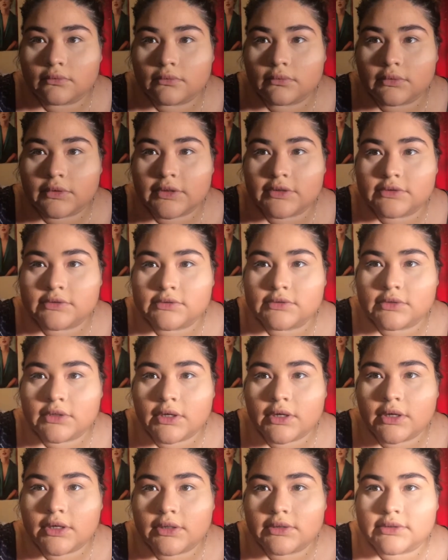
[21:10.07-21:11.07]
Is that too
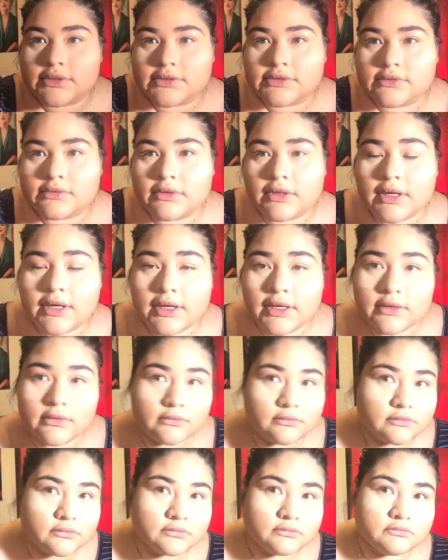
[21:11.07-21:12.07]
dark? Is that too light?
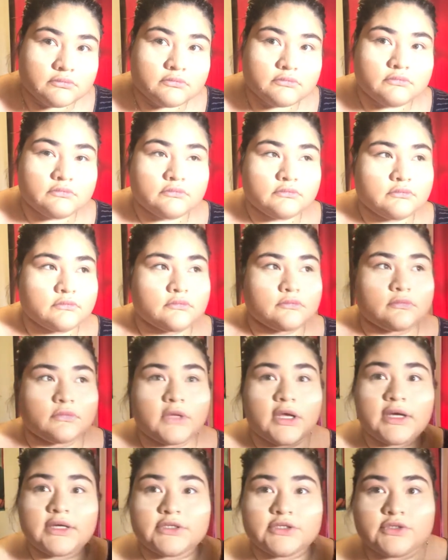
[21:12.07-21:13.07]

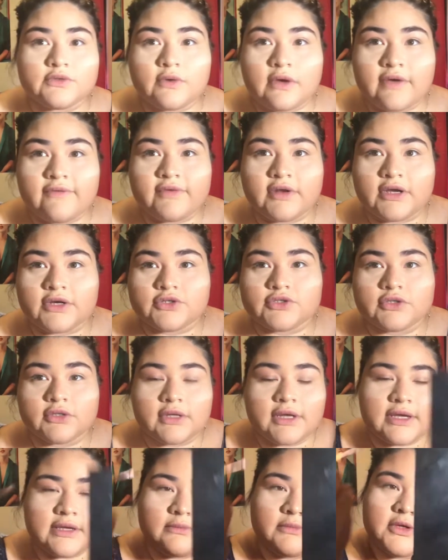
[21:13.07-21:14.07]
I do have an extra
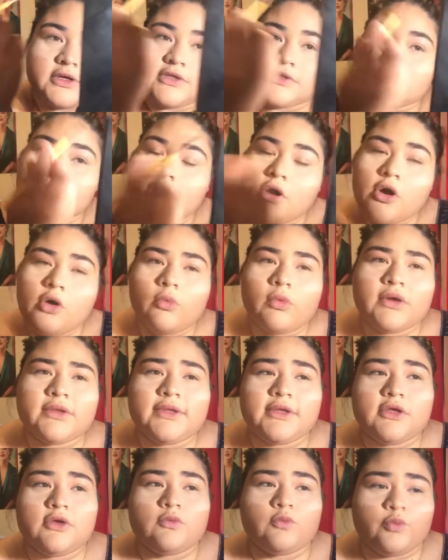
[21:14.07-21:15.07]
light, because one
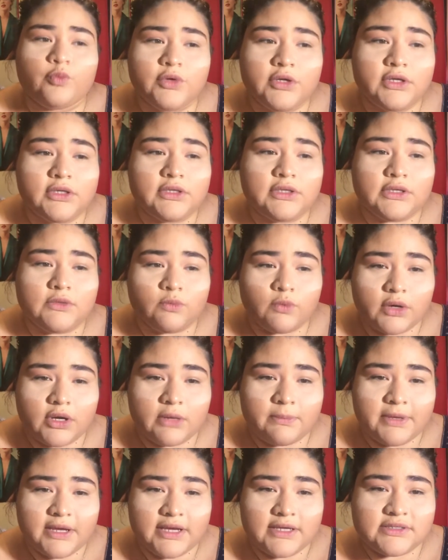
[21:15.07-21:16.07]
thing you really want
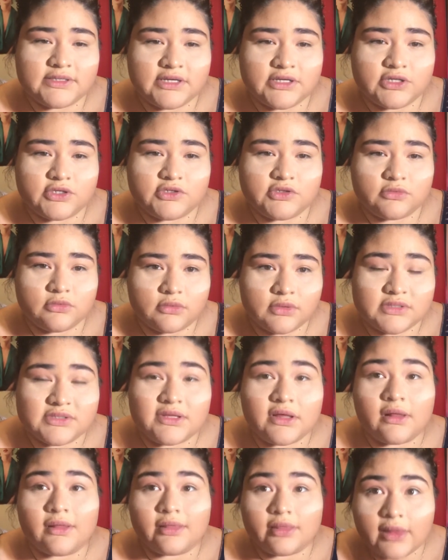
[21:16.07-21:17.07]
to pay attention to is
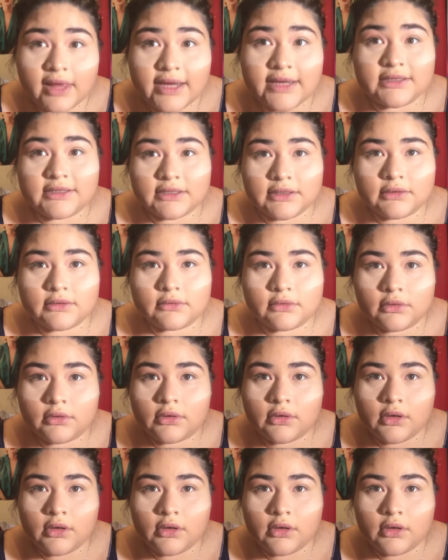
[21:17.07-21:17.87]
the lighting